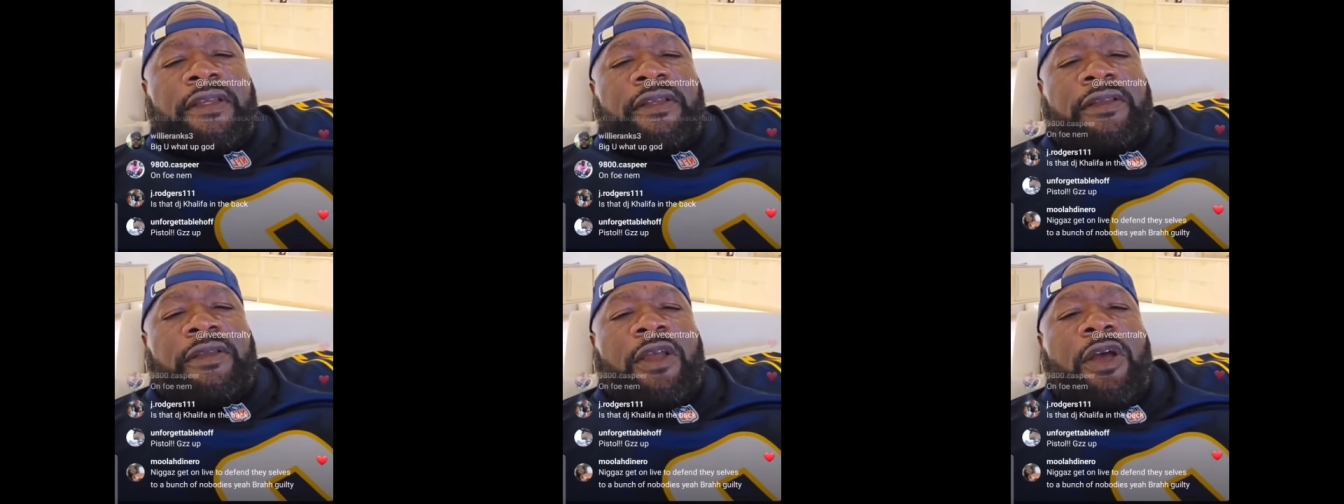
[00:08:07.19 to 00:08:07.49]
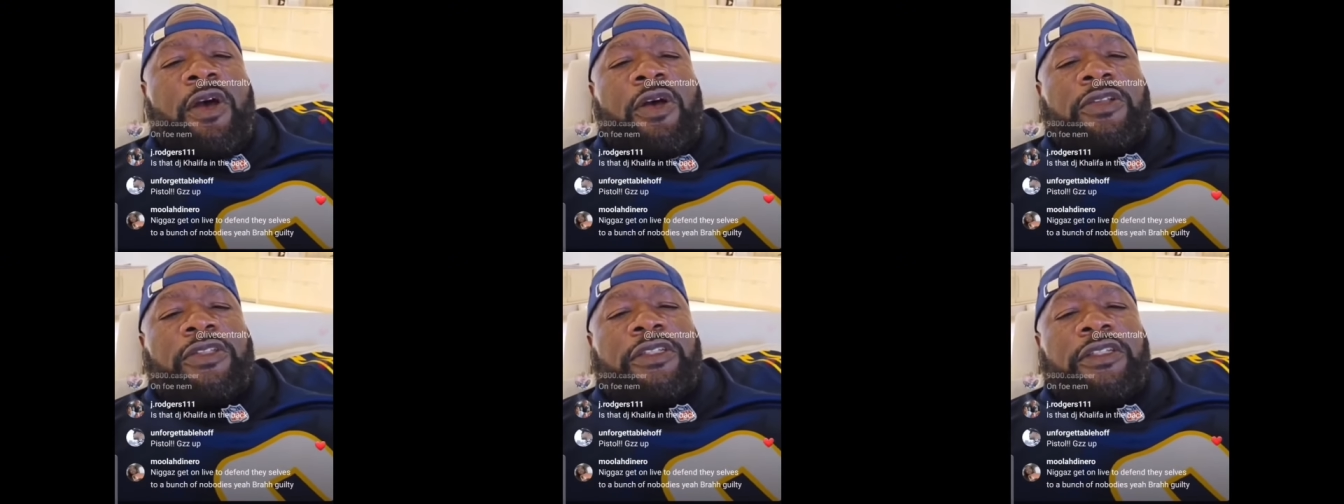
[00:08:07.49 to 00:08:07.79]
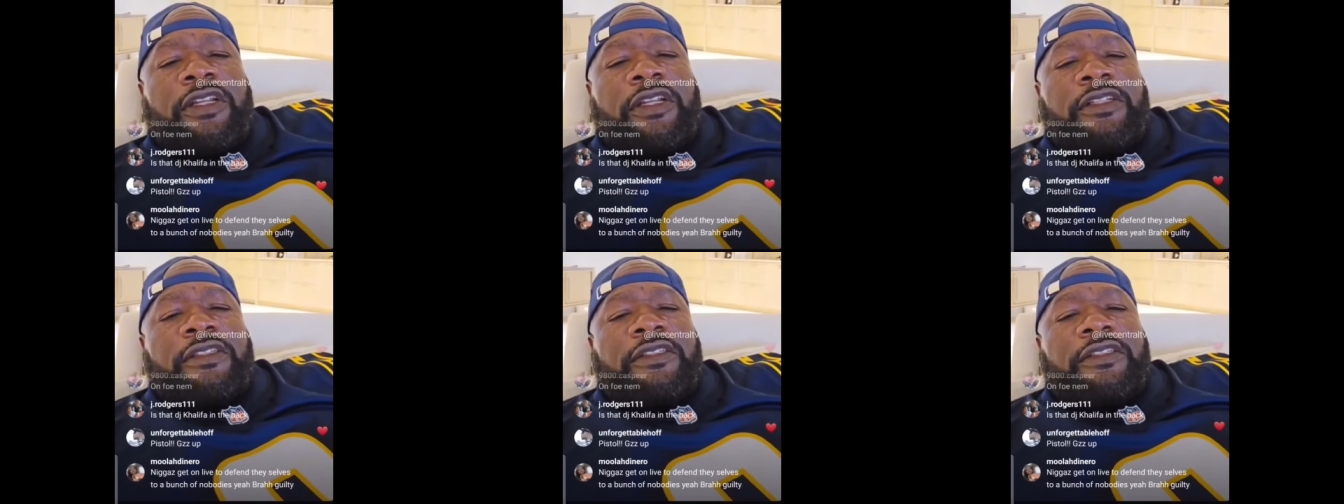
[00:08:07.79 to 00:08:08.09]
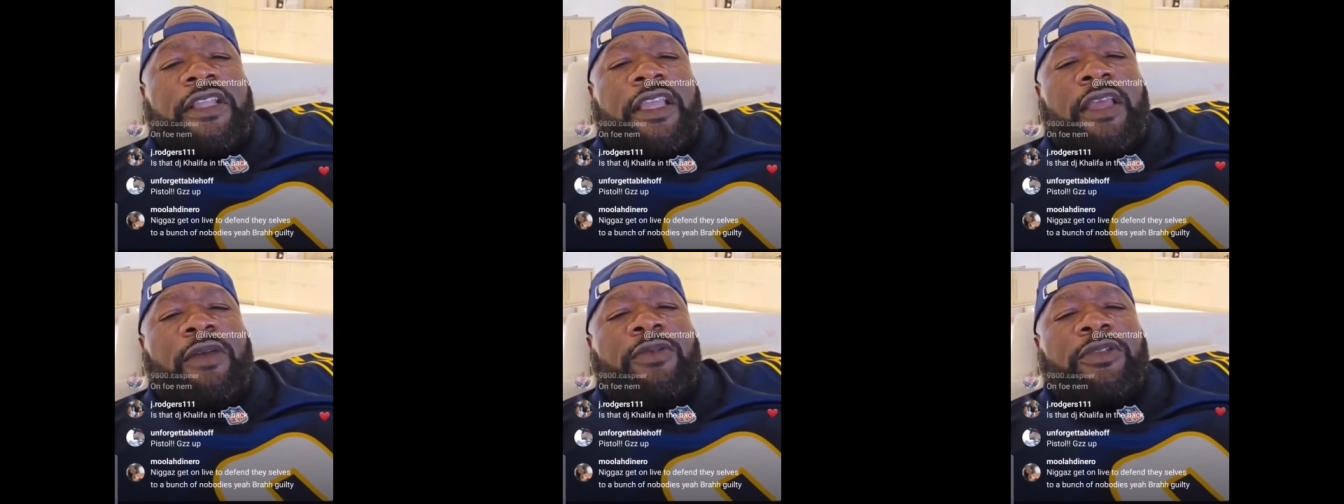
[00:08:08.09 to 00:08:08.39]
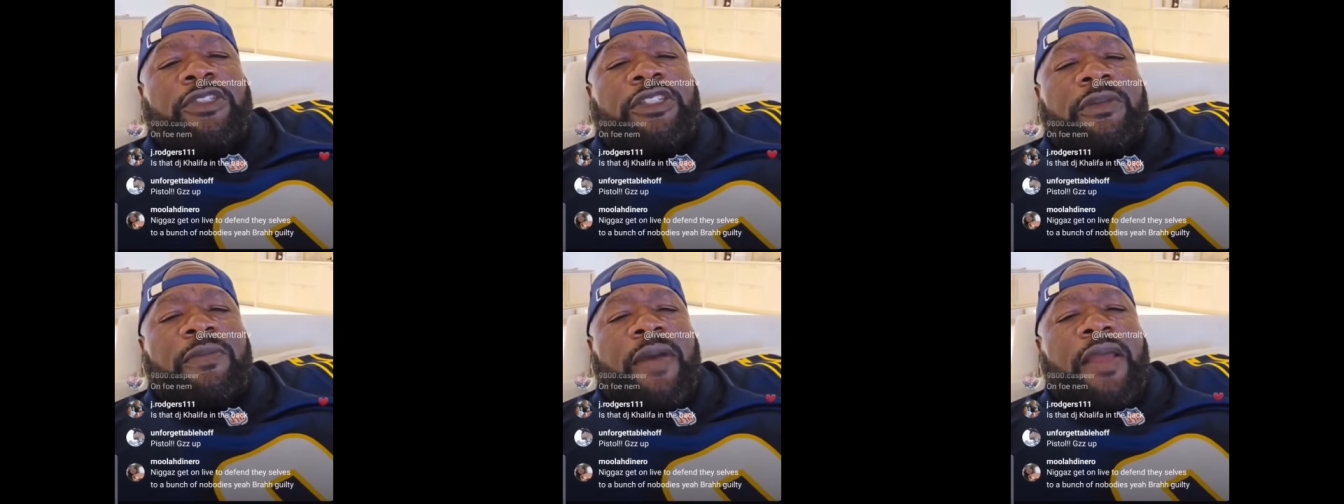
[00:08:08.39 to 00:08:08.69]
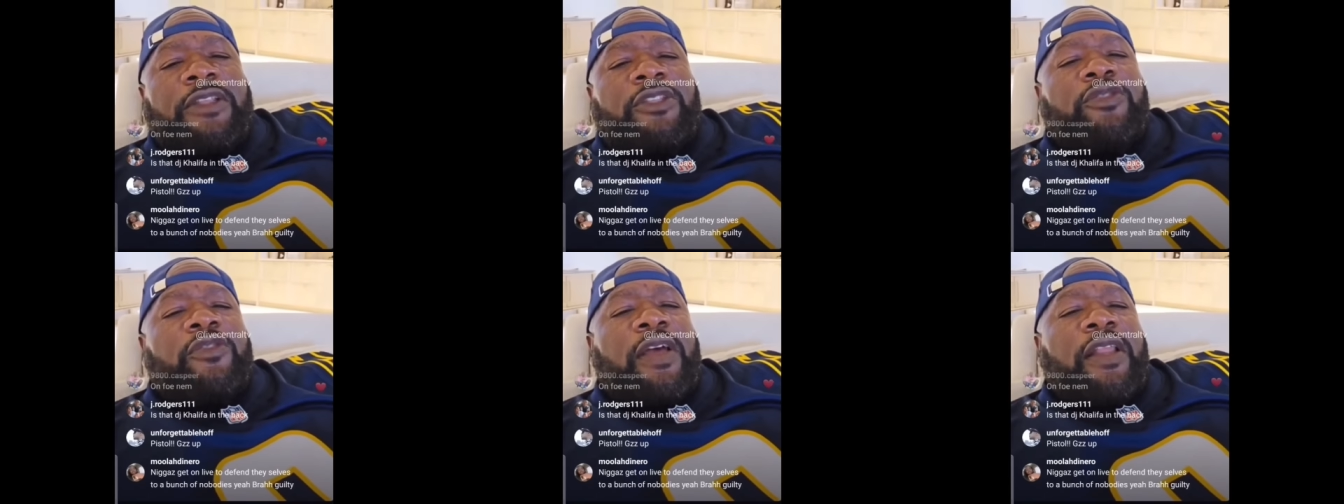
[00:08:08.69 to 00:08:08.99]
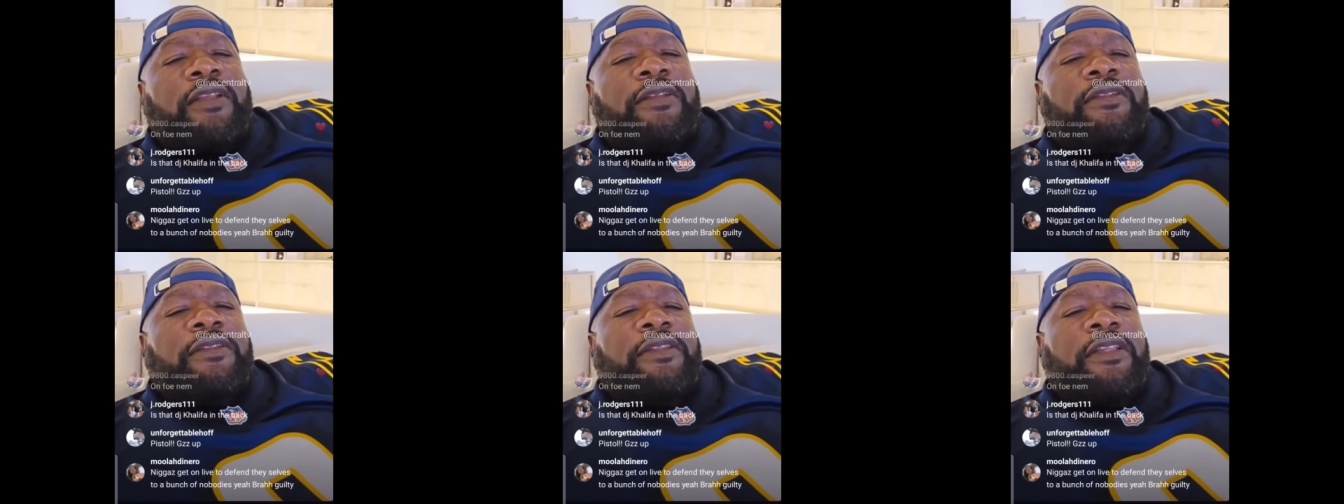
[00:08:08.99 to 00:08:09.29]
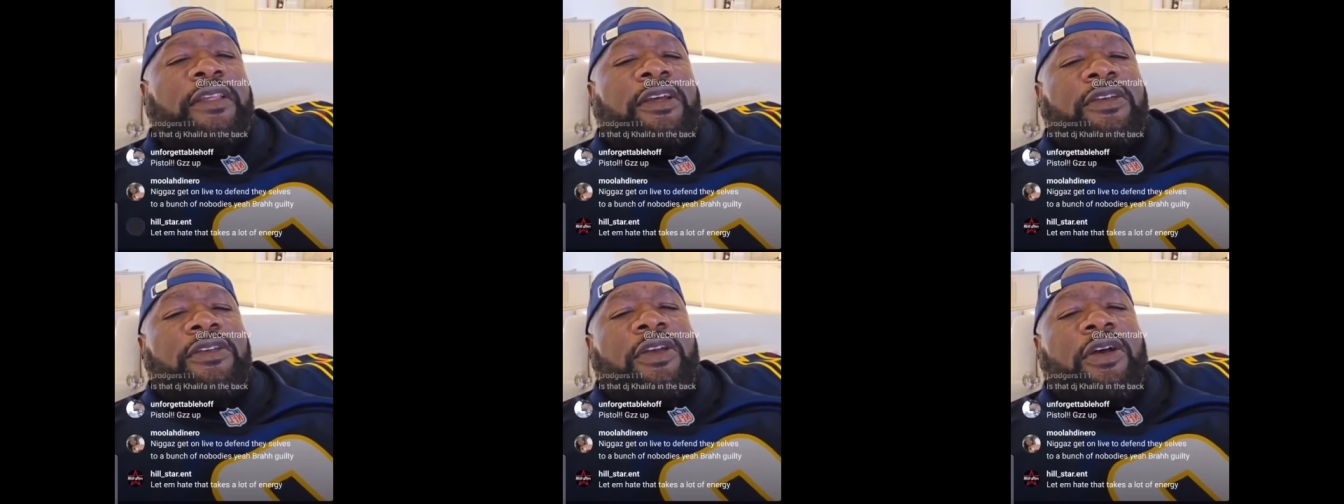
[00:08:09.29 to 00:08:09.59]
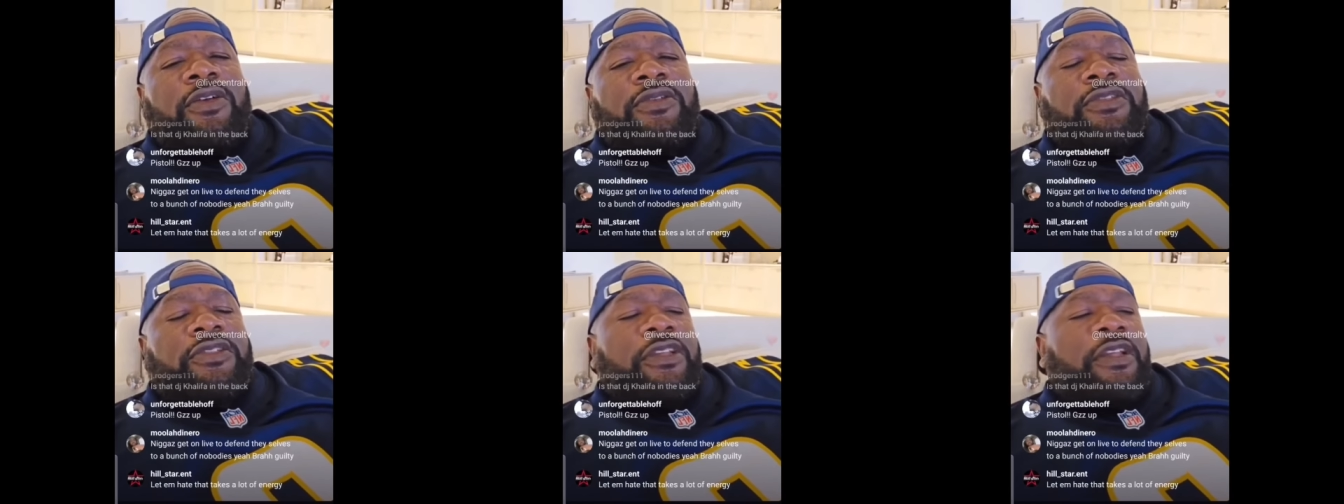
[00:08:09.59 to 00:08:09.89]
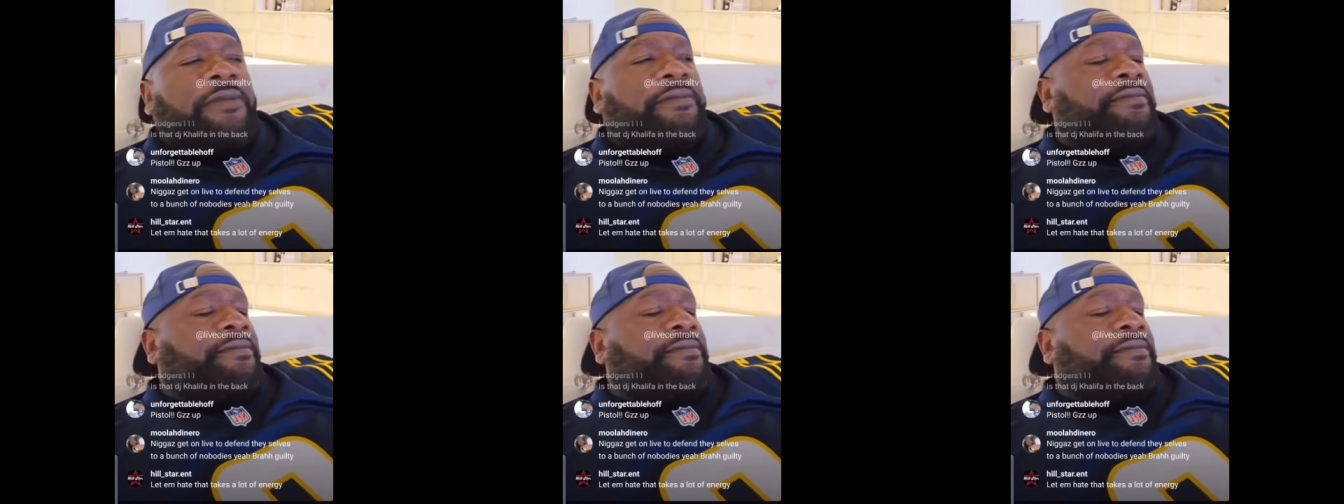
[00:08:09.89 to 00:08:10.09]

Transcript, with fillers: Y'all should understand when somebody trying to sell y'all something.